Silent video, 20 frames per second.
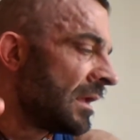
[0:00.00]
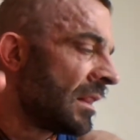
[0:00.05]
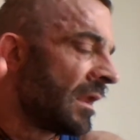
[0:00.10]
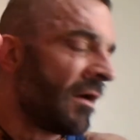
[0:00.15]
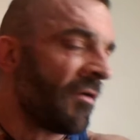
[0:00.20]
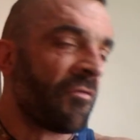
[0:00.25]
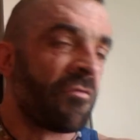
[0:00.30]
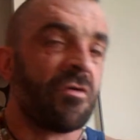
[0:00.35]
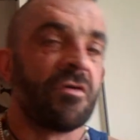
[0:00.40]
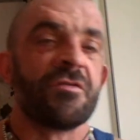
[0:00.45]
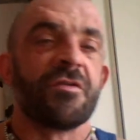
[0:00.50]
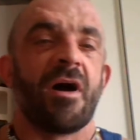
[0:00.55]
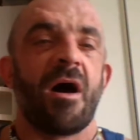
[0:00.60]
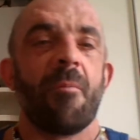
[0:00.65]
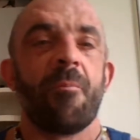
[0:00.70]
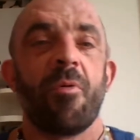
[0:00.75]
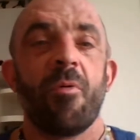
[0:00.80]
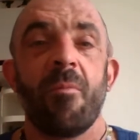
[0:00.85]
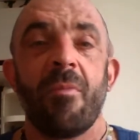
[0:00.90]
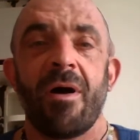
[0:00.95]
Like for
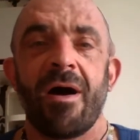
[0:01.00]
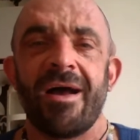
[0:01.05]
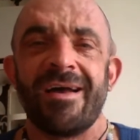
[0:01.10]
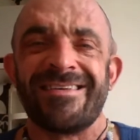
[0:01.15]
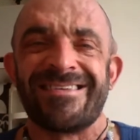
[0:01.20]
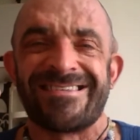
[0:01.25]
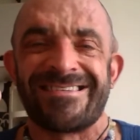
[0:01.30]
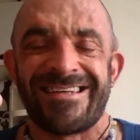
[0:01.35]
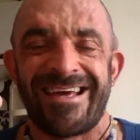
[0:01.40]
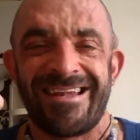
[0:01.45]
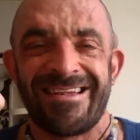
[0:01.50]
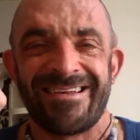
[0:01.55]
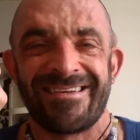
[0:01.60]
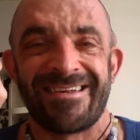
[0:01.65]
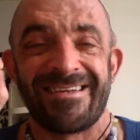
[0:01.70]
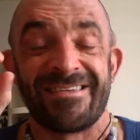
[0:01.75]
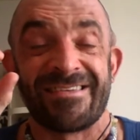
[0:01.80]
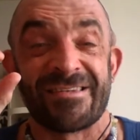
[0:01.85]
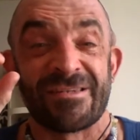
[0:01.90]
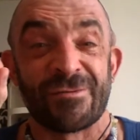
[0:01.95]
example, my
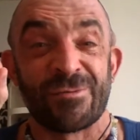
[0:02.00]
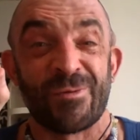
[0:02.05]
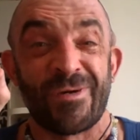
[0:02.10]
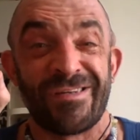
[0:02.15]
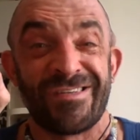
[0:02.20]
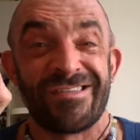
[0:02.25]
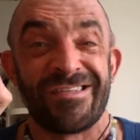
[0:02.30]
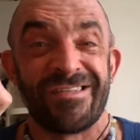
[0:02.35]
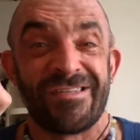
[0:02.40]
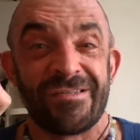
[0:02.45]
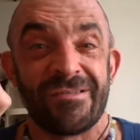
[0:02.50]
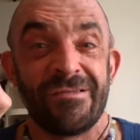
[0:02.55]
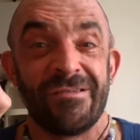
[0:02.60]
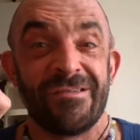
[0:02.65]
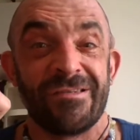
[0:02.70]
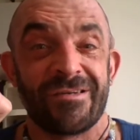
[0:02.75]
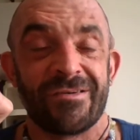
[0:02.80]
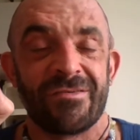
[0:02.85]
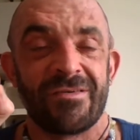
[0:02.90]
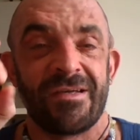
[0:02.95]
ascendant is 22
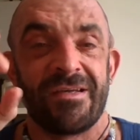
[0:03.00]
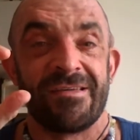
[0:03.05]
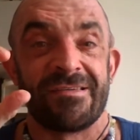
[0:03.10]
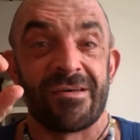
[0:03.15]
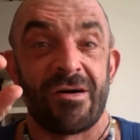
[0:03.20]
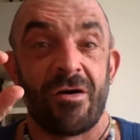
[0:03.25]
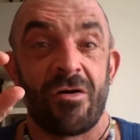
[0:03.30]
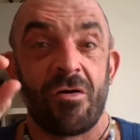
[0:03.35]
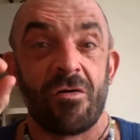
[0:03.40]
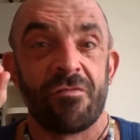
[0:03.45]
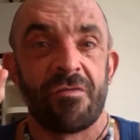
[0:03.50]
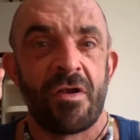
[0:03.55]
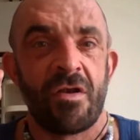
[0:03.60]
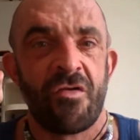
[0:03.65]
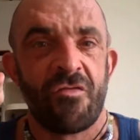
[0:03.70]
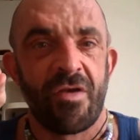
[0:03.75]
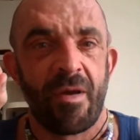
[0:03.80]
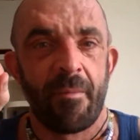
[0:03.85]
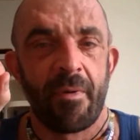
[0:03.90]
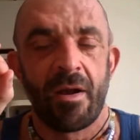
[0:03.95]
degrees of
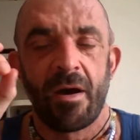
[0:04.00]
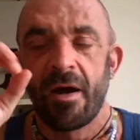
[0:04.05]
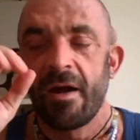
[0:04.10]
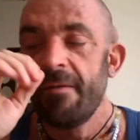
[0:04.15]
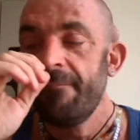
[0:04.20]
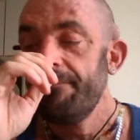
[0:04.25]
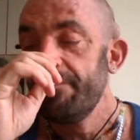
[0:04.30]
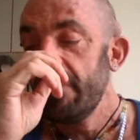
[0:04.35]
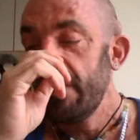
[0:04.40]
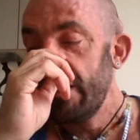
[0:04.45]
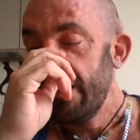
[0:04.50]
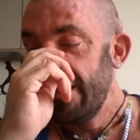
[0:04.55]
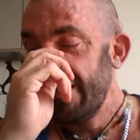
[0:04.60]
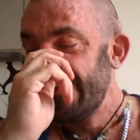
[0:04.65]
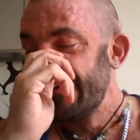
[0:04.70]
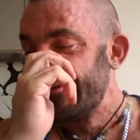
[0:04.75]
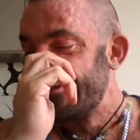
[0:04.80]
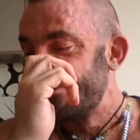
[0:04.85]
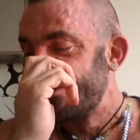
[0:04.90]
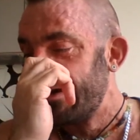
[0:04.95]
Gemini.
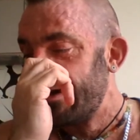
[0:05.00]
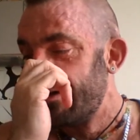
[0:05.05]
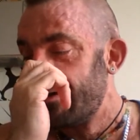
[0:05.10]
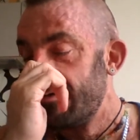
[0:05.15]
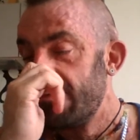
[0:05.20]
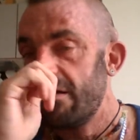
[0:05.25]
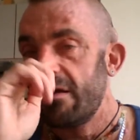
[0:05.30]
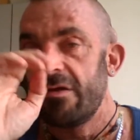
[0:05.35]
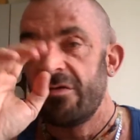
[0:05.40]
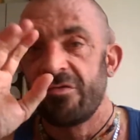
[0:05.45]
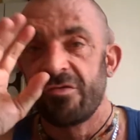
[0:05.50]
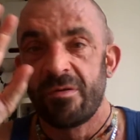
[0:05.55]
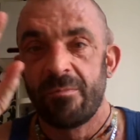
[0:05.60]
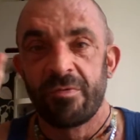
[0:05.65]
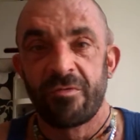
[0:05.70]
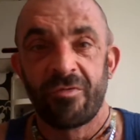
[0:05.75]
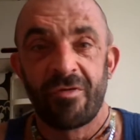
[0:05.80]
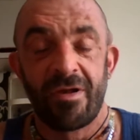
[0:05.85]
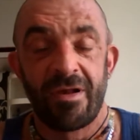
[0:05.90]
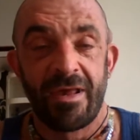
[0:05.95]
So
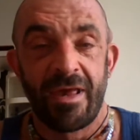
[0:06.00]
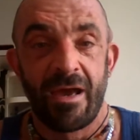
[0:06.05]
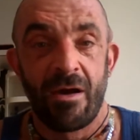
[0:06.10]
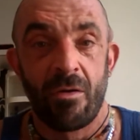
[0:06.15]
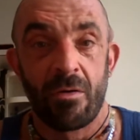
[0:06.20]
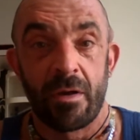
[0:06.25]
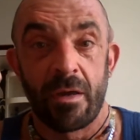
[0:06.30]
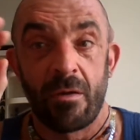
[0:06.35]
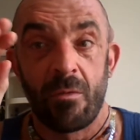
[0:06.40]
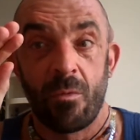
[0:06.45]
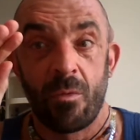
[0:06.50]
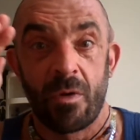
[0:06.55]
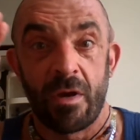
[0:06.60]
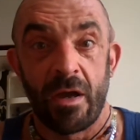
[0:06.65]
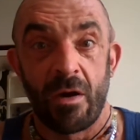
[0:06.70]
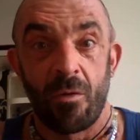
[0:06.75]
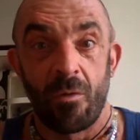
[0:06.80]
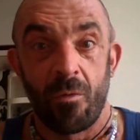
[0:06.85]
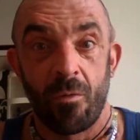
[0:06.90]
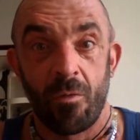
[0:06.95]
Jupiter in Leo will
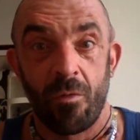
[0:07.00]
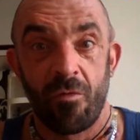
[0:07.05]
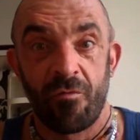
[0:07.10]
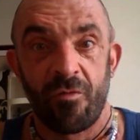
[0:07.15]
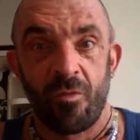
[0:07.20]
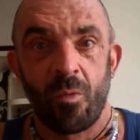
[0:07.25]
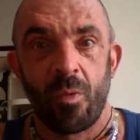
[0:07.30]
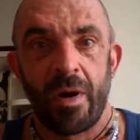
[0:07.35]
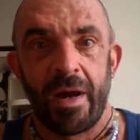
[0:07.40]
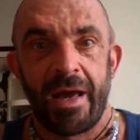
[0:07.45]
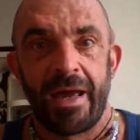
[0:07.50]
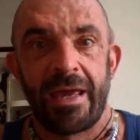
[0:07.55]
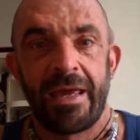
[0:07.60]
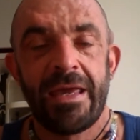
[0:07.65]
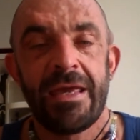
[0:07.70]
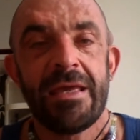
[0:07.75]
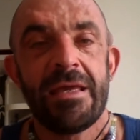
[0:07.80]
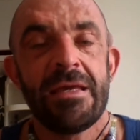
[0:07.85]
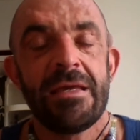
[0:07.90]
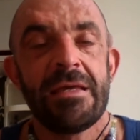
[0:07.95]
get all the
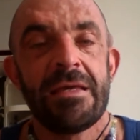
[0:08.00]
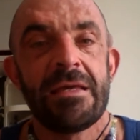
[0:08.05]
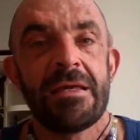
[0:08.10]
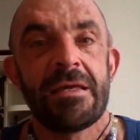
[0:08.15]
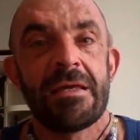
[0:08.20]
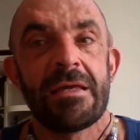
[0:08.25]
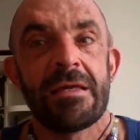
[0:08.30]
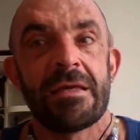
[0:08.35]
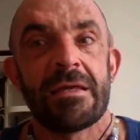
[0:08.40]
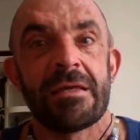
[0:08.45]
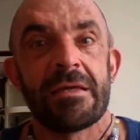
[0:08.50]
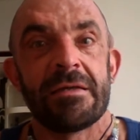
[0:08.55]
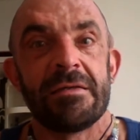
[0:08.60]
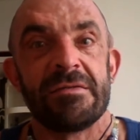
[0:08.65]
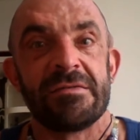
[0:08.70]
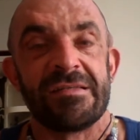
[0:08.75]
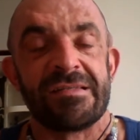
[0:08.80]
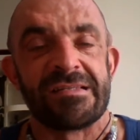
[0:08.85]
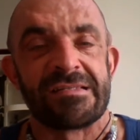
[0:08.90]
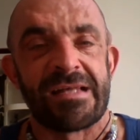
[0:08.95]
way
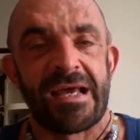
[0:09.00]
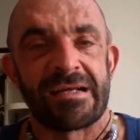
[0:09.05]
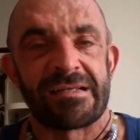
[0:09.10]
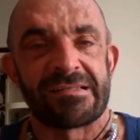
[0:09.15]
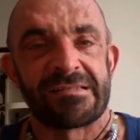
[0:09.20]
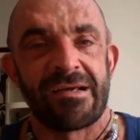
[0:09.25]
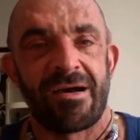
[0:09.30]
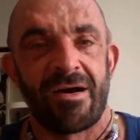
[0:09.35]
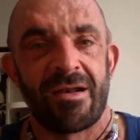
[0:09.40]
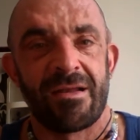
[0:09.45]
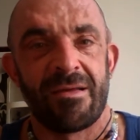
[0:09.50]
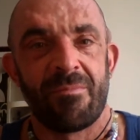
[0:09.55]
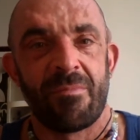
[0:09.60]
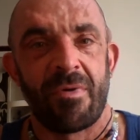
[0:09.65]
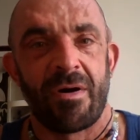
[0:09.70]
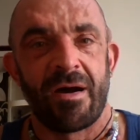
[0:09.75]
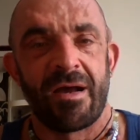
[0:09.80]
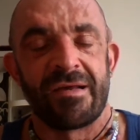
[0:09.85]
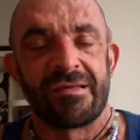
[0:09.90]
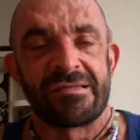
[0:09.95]
to sextile in
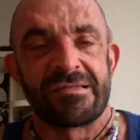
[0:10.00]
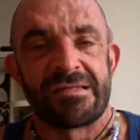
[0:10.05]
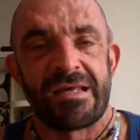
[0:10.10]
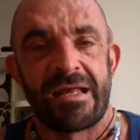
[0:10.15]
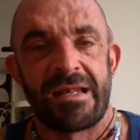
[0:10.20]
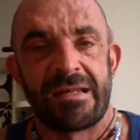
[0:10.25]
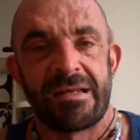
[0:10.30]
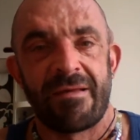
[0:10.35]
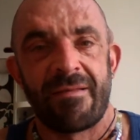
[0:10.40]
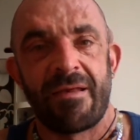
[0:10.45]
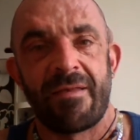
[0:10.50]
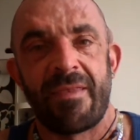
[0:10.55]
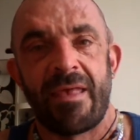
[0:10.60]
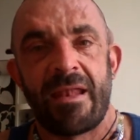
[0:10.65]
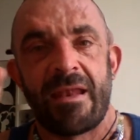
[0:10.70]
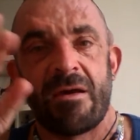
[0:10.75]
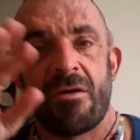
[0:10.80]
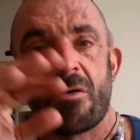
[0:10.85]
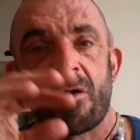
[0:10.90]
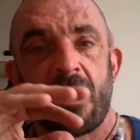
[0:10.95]
my ascendant, and
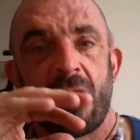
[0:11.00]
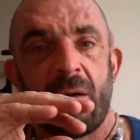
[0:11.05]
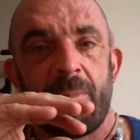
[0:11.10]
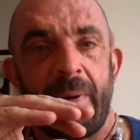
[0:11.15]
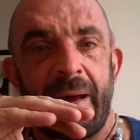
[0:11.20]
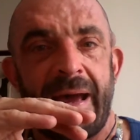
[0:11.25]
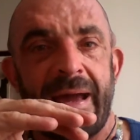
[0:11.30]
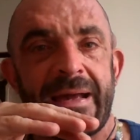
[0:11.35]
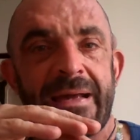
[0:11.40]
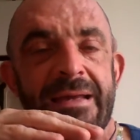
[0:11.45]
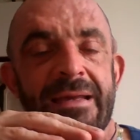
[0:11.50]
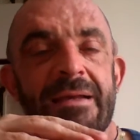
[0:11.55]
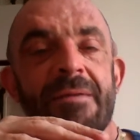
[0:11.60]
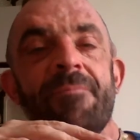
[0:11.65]
then it will go back